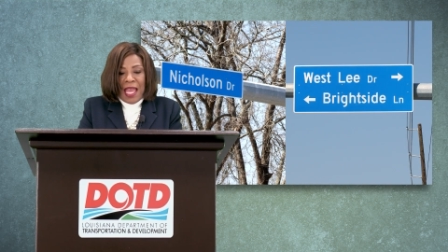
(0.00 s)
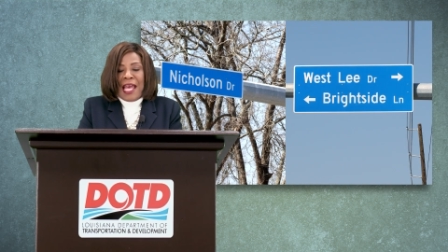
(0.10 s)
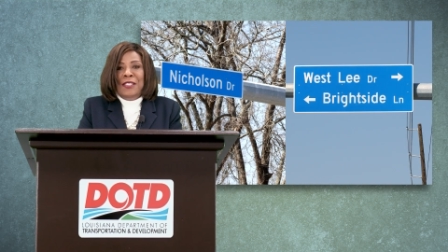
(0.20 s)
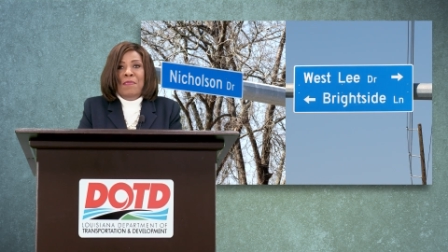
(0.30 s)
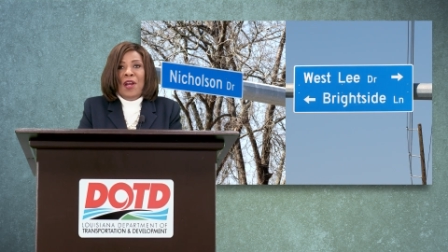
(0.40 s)

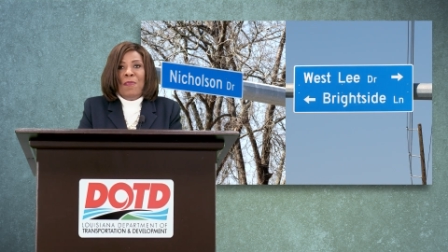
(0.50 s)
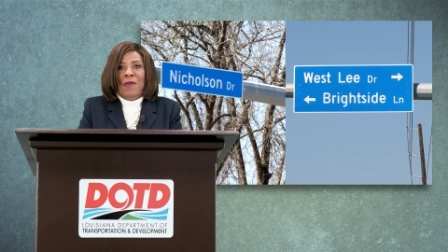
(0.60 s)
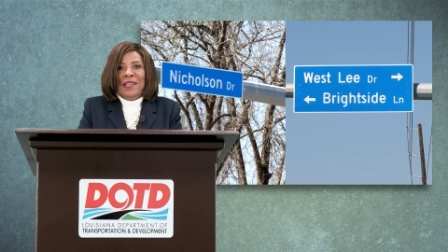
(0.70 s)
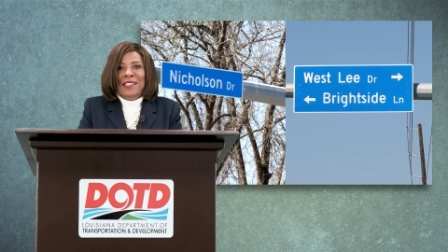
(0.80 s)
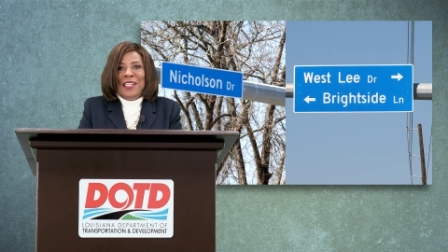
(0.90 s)
As Mayor
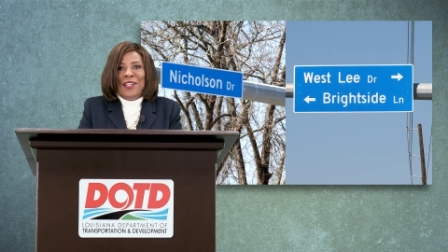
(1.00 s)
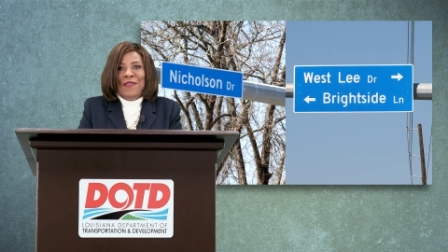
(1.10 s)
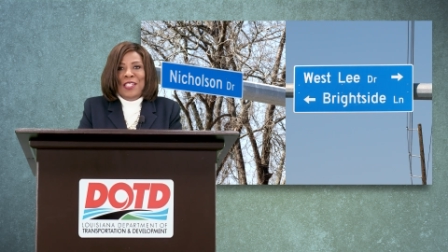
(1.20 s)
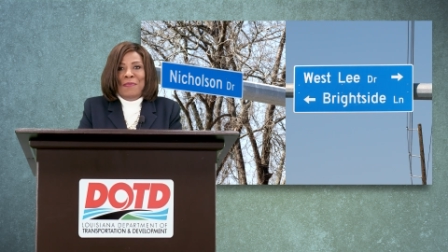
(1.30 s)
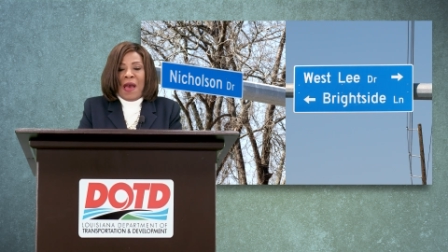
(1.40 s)
President of
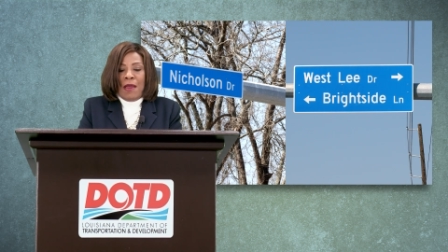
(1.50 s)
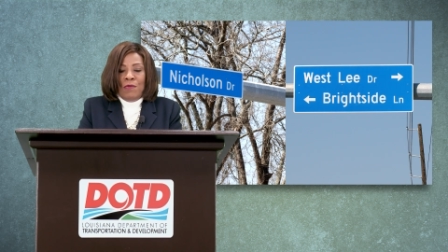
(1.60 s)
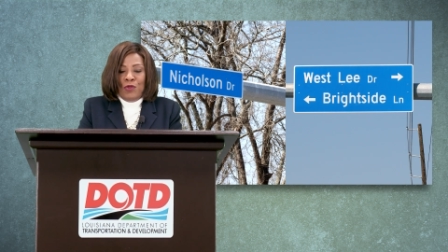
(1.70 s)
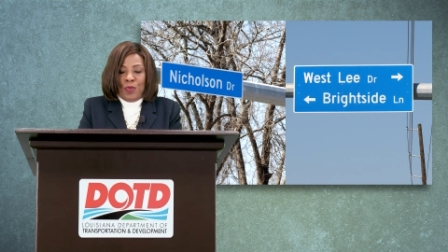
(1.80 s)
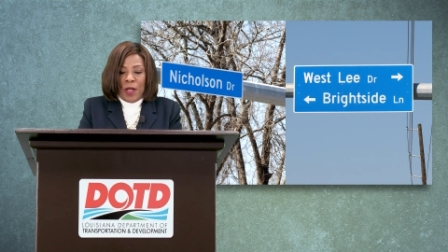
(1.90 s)
East Baton
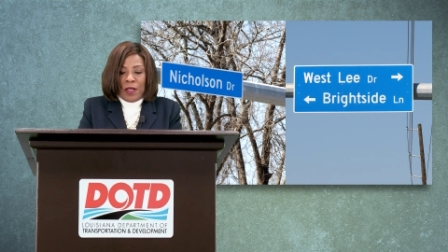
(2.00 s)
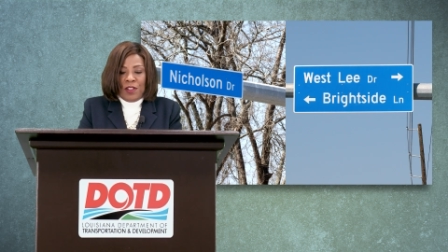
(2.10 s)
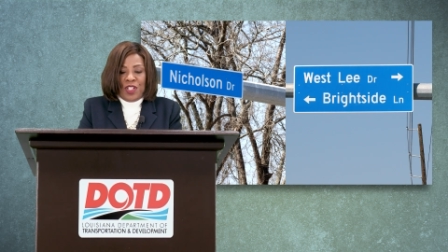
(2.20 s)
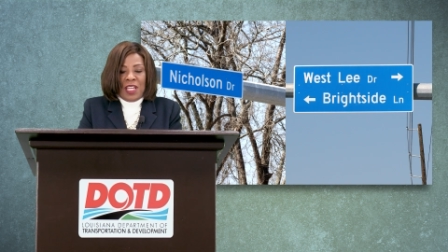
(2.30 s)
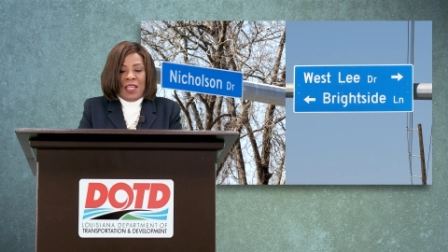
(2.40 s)
Rouge
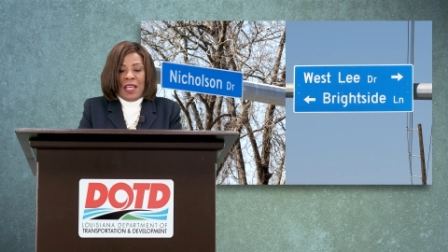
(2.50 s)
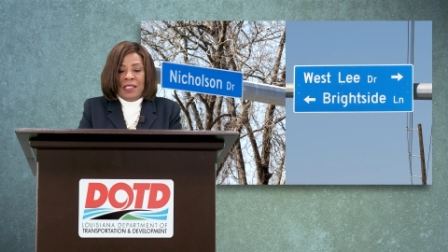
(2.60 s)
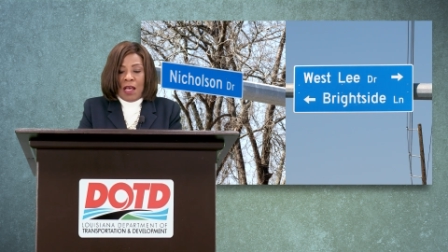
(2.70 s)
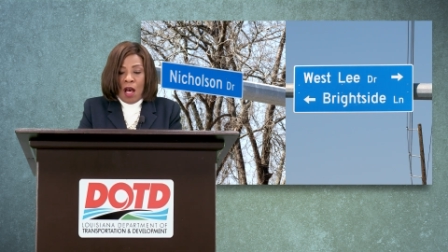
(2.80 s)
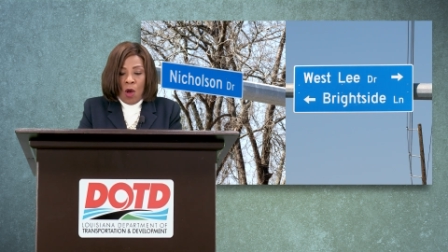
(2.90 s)
Parish, it
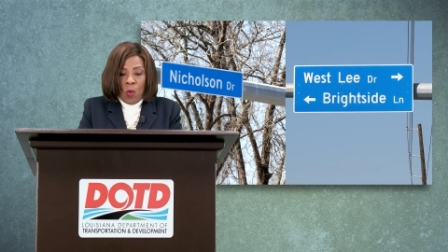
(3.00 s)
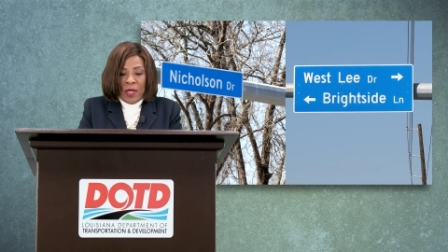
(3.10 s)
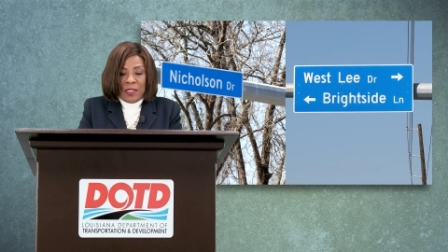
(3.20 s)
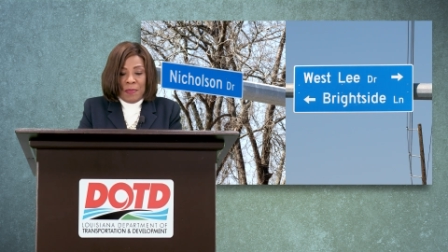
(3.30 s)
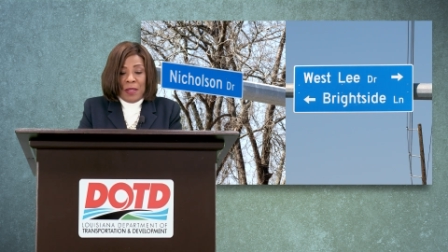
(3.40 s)
has
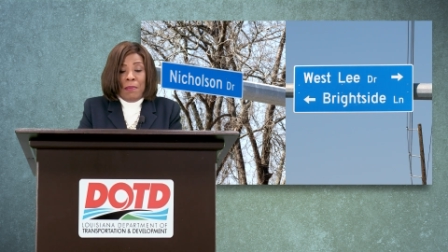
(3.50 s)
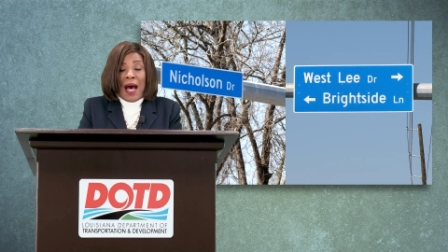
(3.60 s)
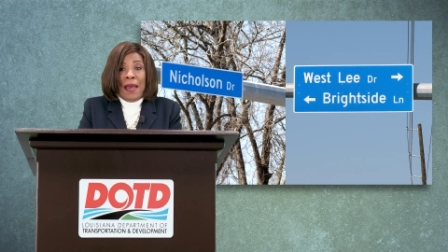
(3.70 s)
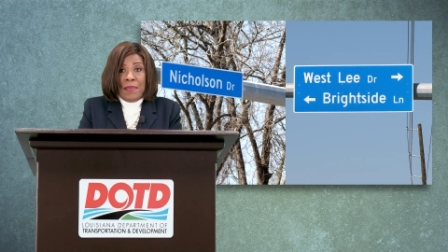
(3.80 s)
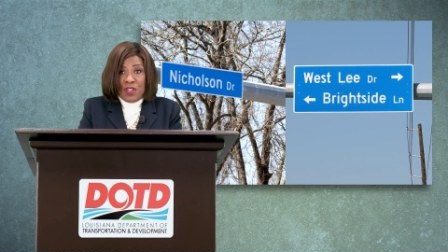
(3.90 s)
always been
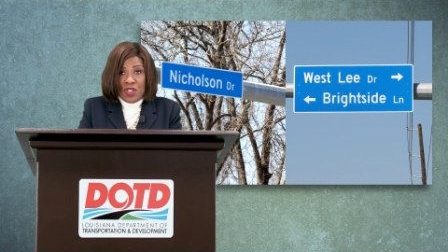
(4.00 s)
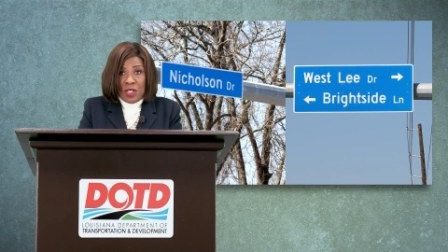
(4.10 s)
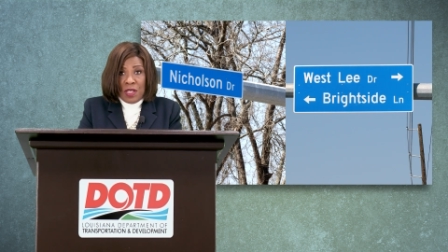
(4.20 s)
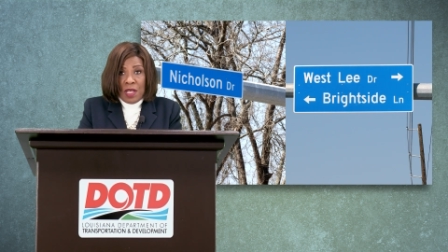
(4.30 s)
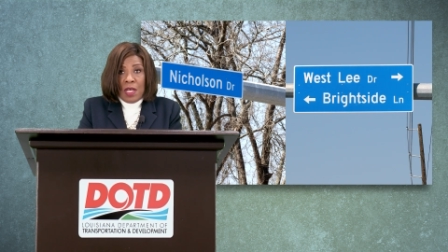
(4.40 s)
my
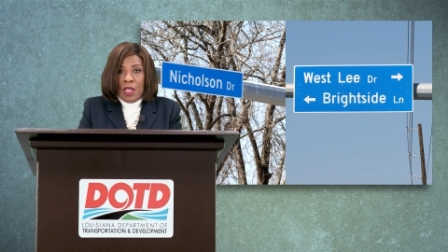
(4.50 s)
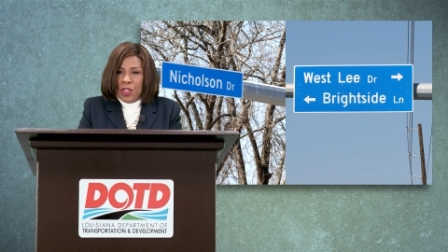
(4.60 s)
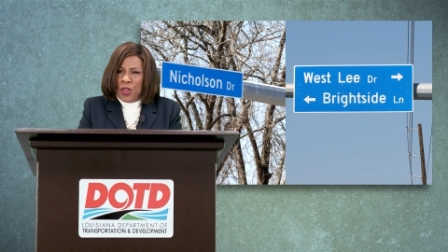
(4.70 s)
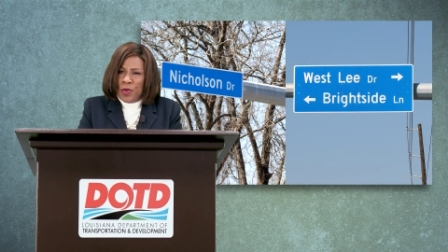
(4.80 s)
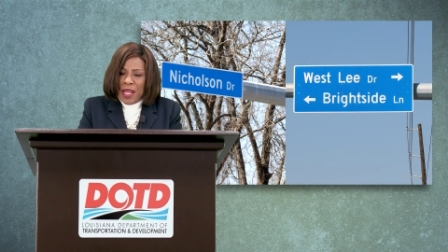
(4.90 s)
mission
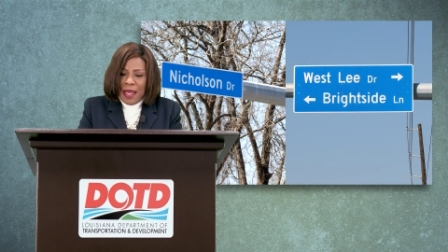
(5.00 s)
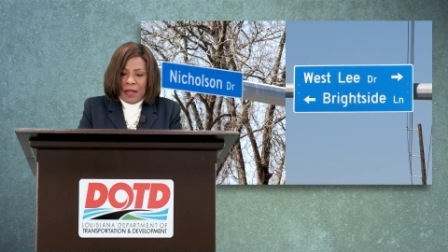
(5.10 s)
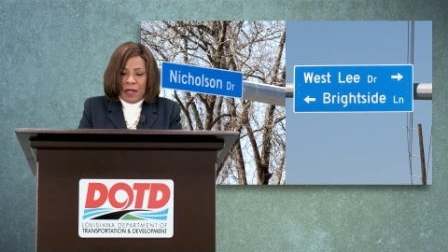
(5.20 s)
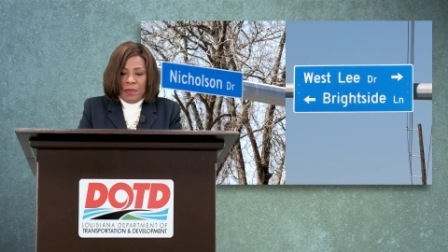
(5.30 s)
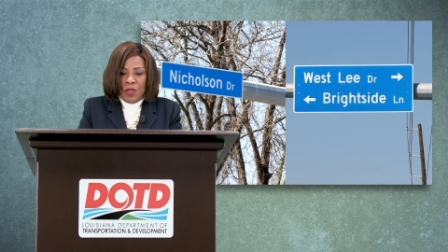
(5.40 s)
to create a
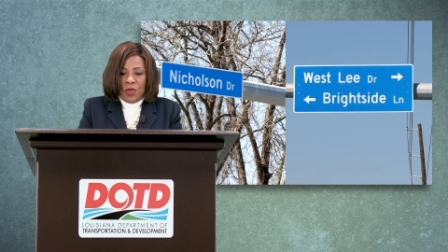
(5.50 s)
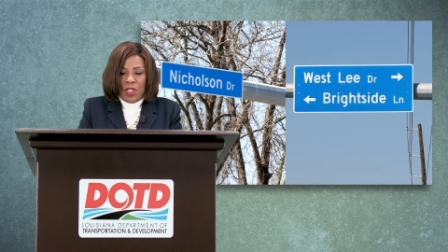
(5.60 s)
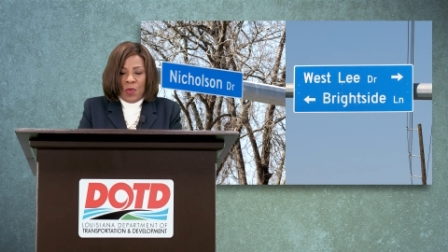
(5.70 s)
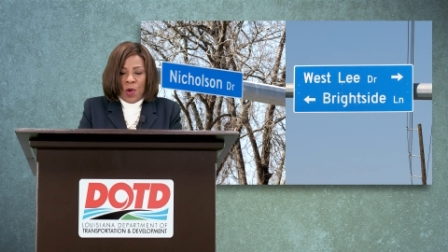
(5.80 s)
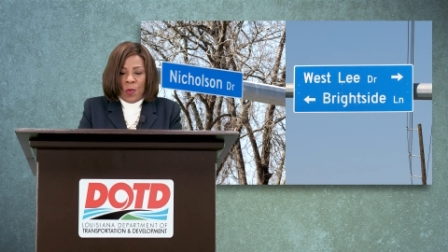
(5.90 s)

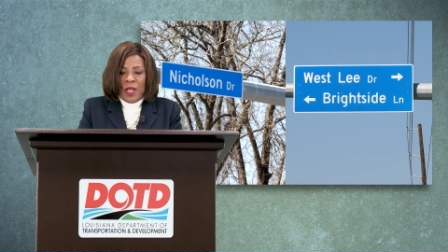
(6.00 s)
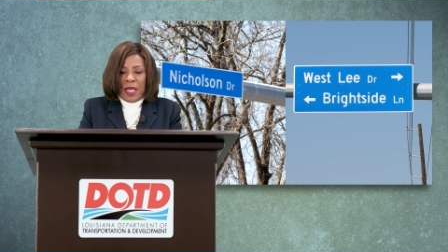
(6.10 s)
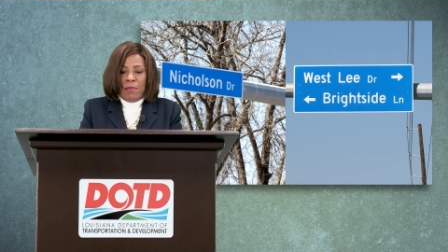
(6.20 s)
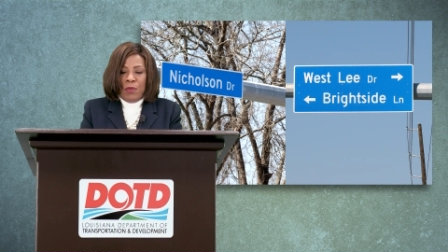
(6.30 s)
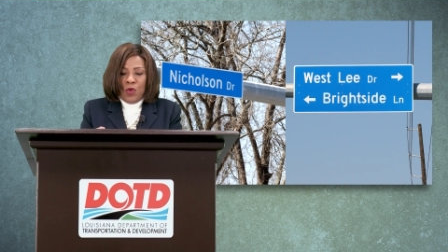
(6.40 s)
community where we
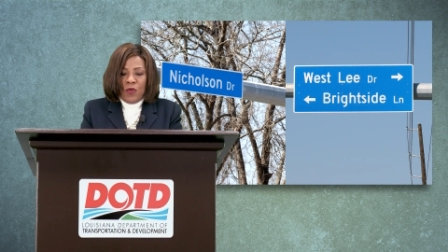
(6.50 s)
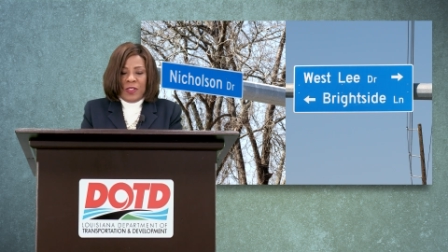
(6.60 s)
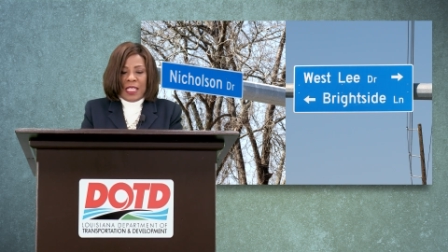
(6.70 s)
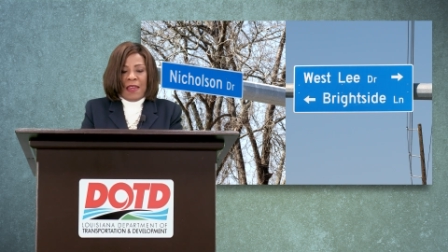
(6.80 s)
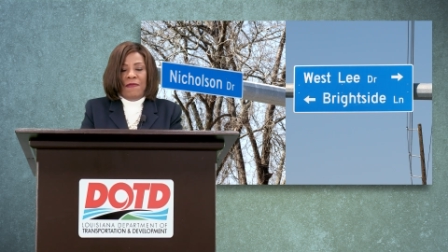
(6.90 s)
can move
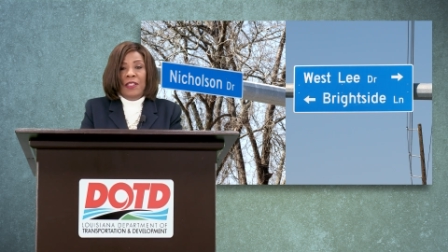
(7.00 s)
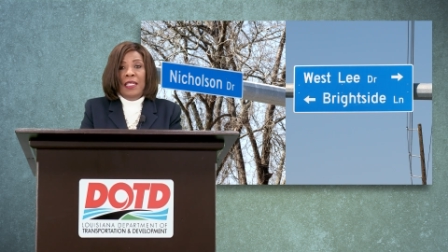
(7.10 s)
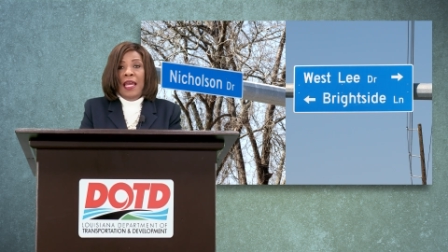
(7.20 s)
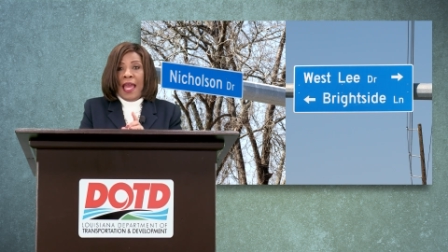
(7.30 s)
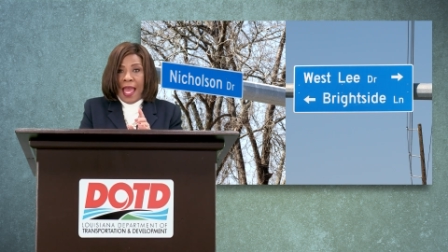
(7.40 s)

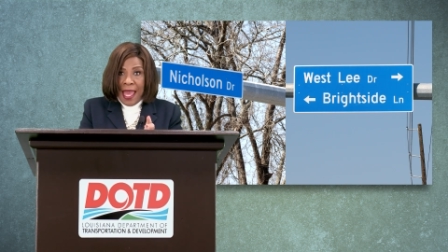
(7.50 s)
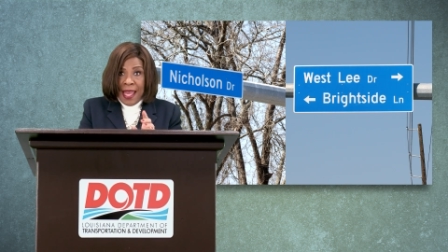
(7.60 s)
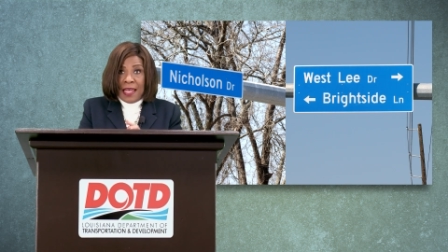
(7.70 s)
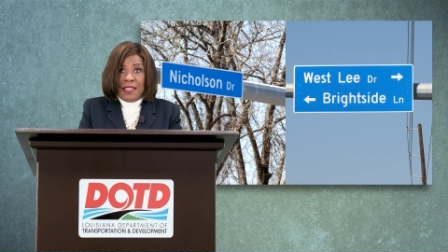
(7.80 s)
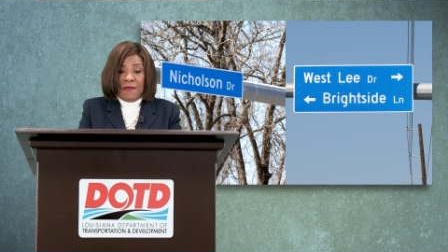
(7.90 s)
safely
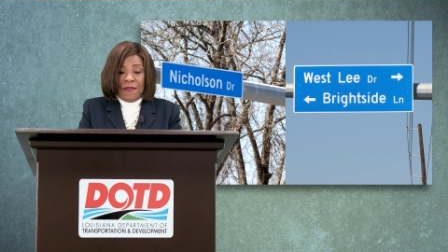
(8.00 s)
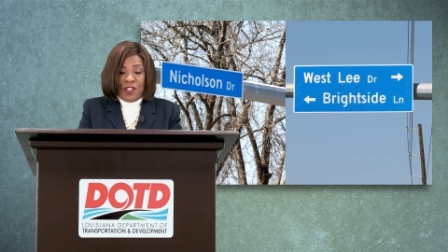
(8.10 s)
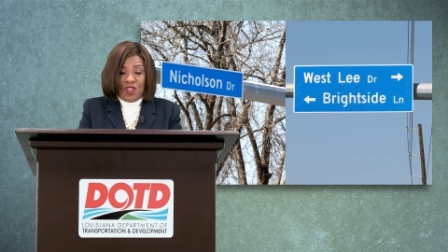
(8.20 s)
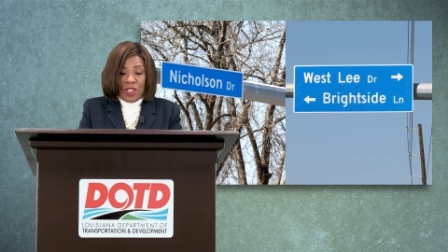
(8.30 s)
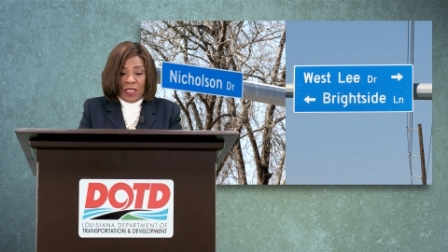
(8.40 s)
and
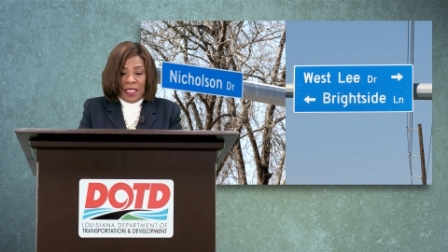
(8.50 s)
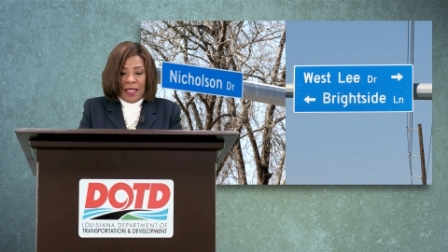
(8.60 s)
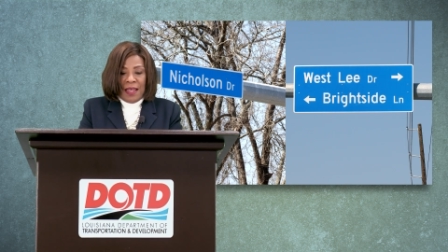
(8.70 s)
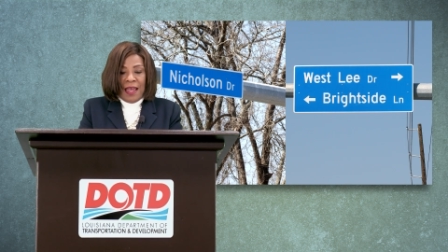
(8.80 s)
efficiently.